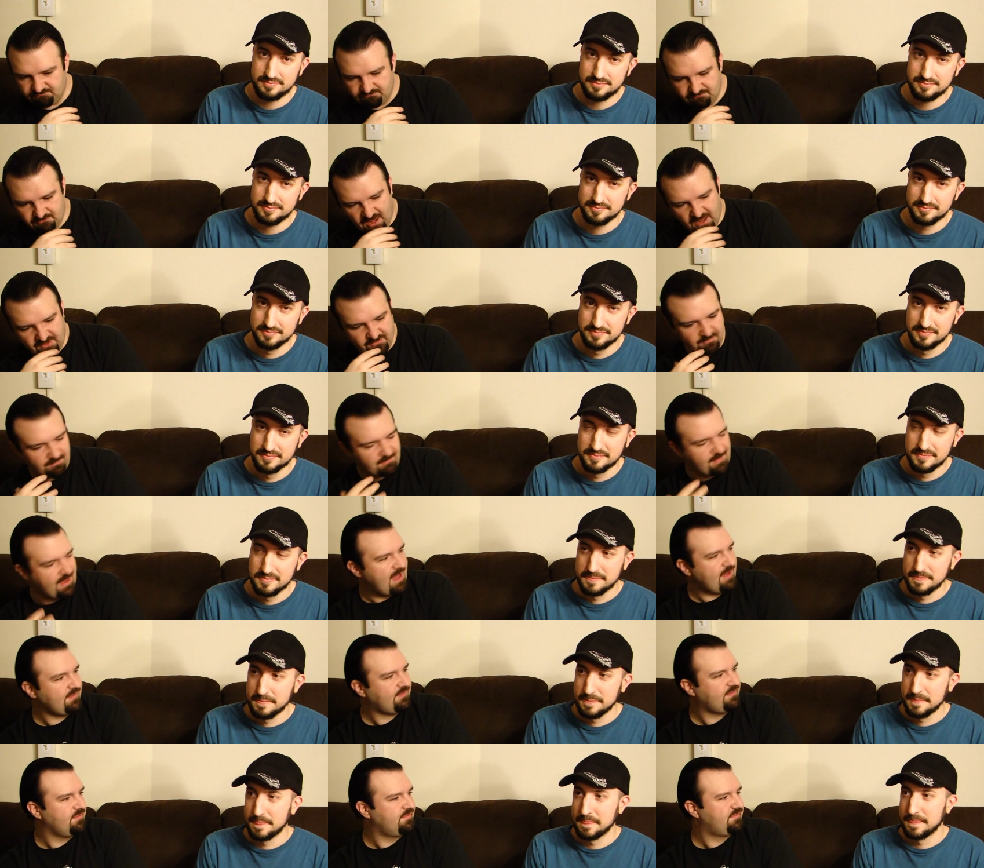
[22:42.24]
Speaker 1: has a
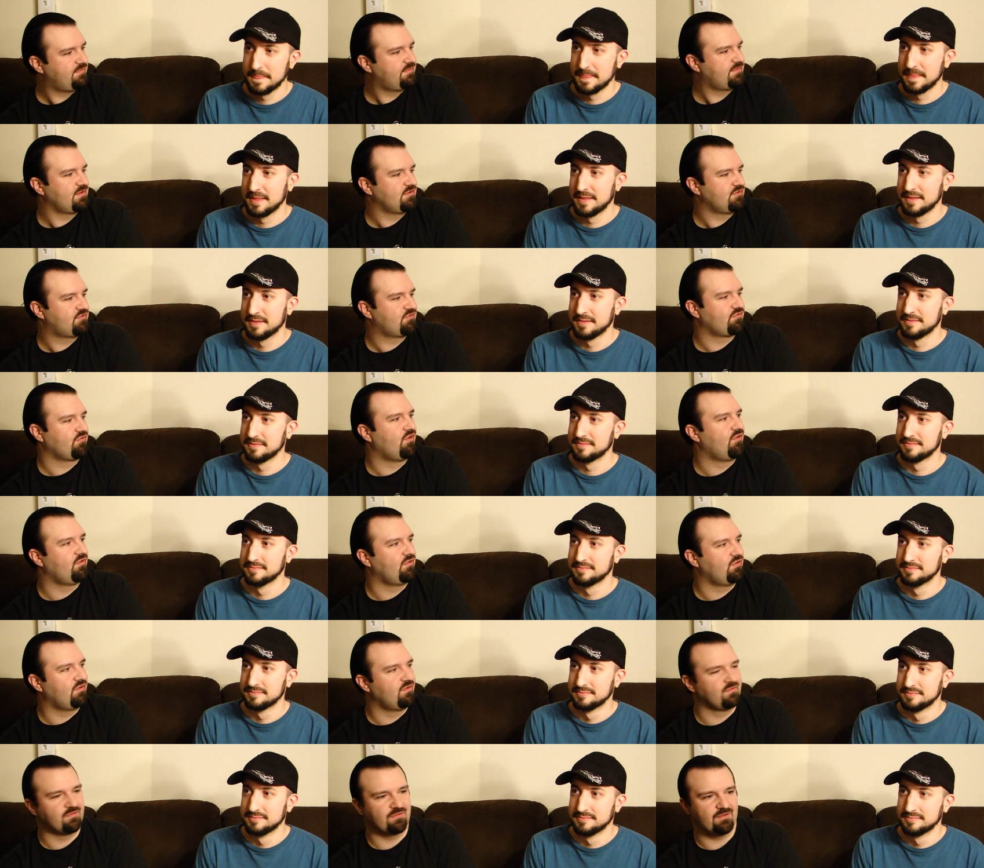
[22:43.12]
massive
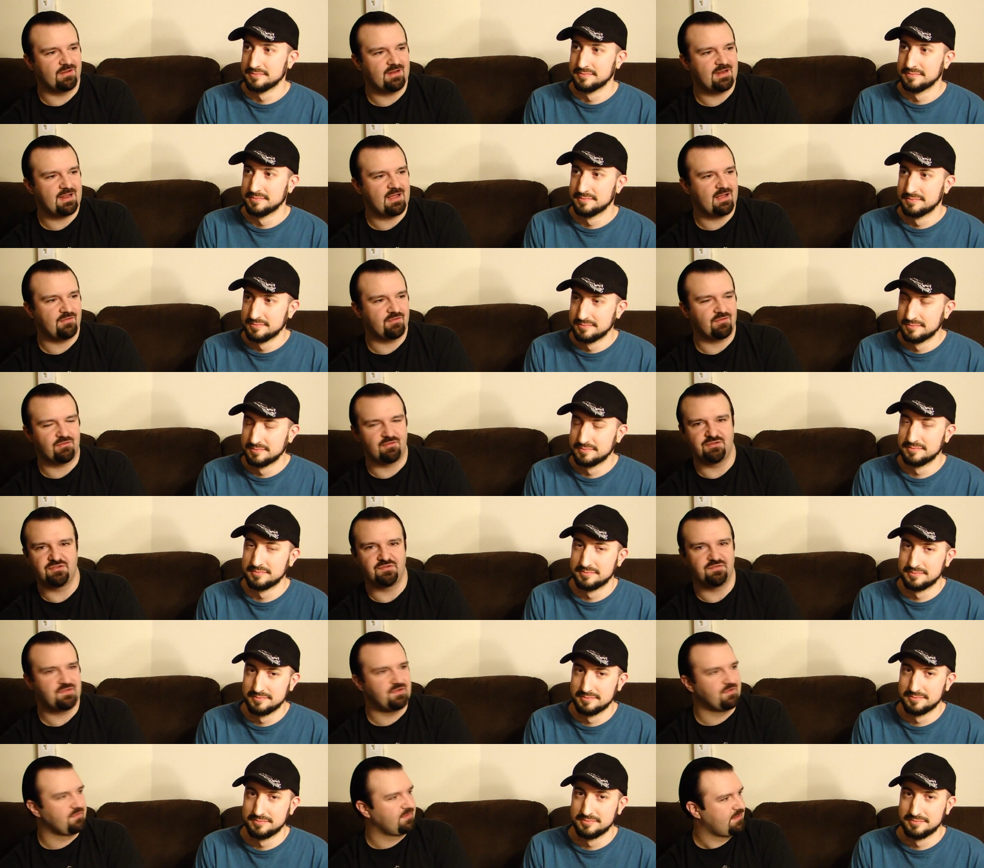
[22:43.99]
control over it now. They're
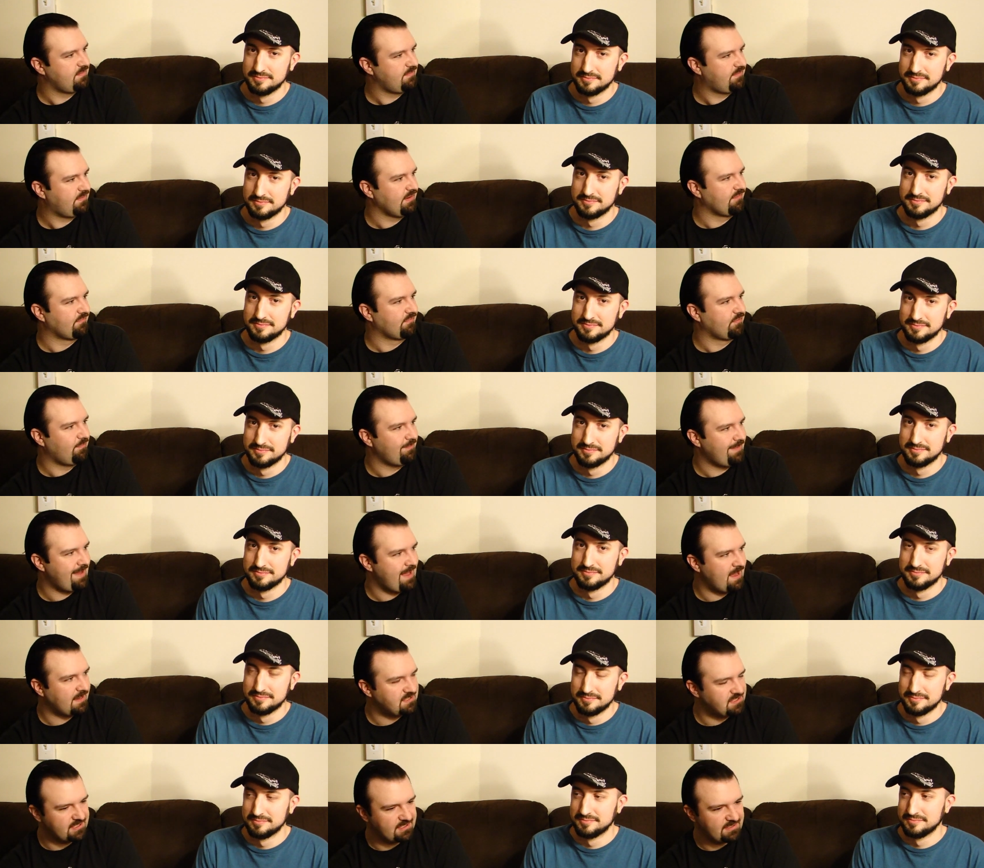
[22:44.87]
interfering in several
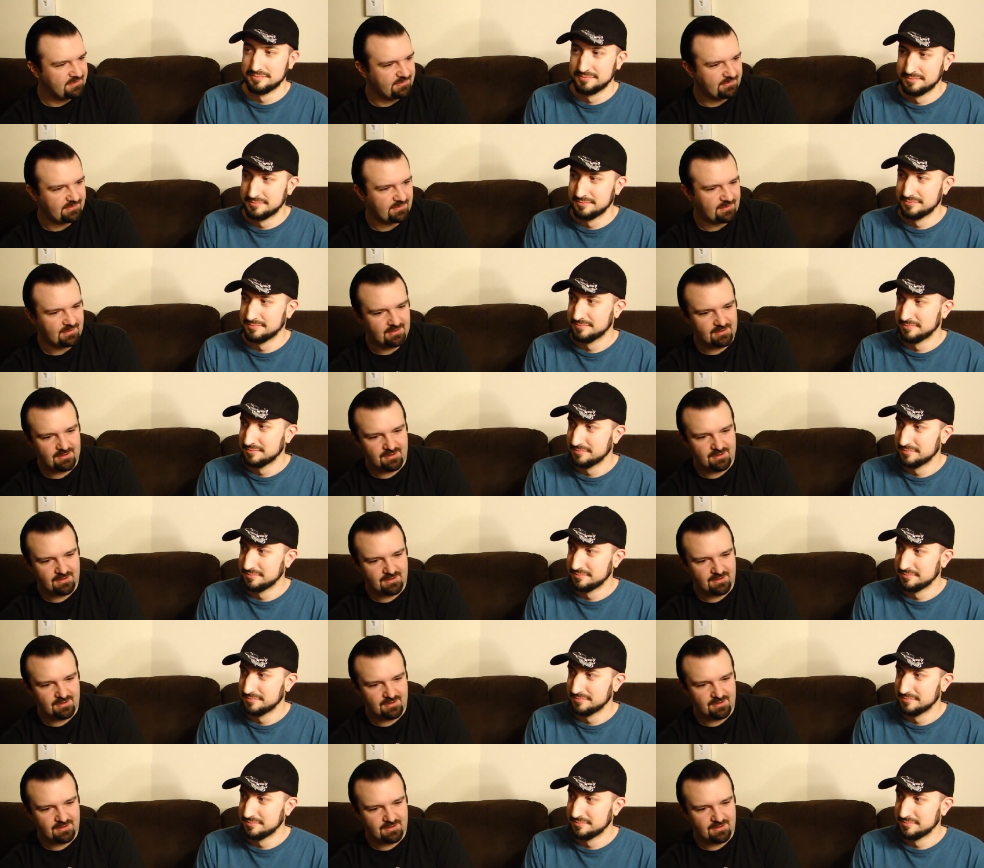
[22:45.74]
matches.